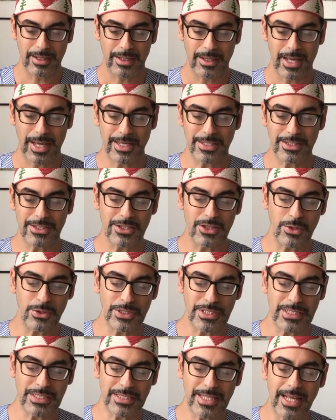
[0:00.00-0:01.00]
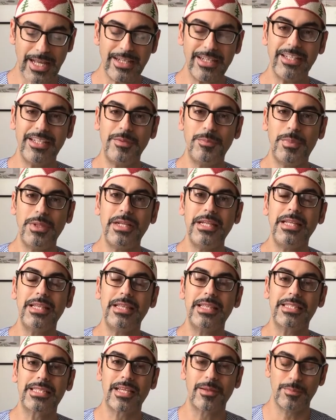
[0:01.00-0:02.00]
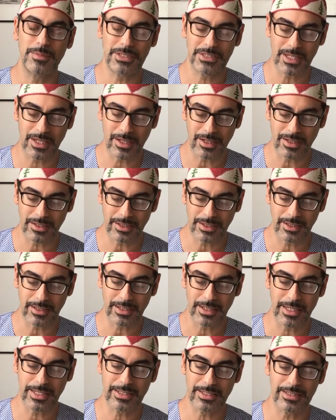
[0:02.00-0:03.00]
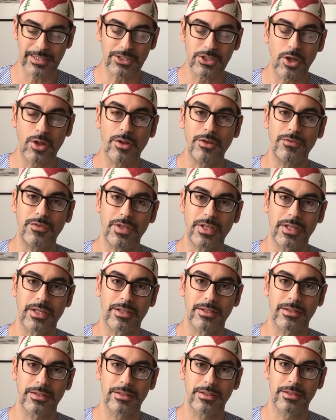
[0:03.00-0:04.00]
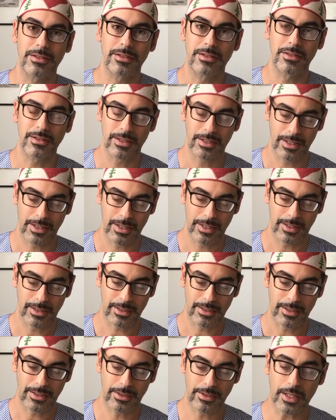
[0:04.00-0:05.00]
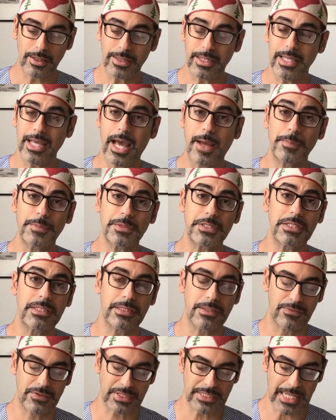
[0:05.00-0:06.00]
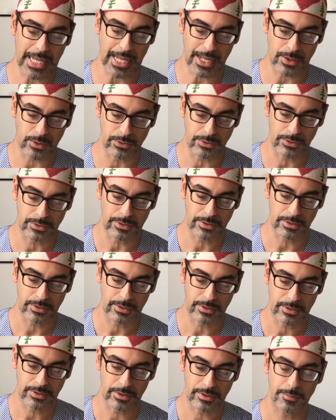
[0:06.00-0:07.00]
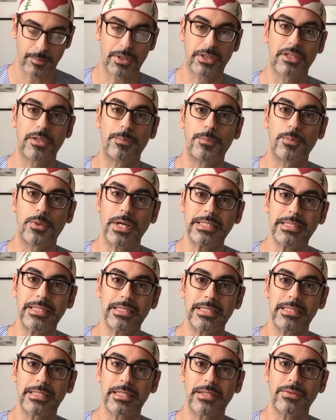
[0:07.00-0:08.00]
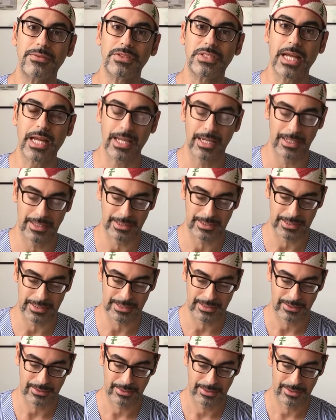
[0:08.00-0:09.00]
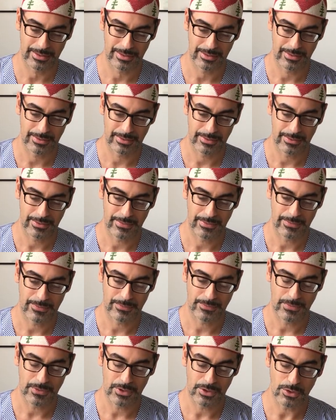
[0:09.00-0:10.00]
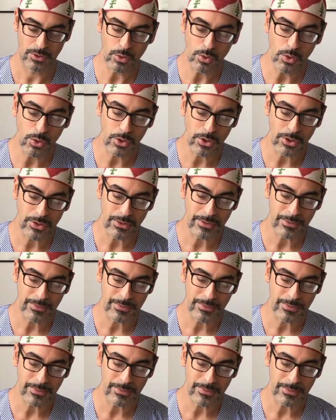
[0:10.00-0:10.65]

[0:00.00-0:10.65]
as though steadied beneath some tongue and dissolving. Not the absence of sound, but the presence of silence. Or,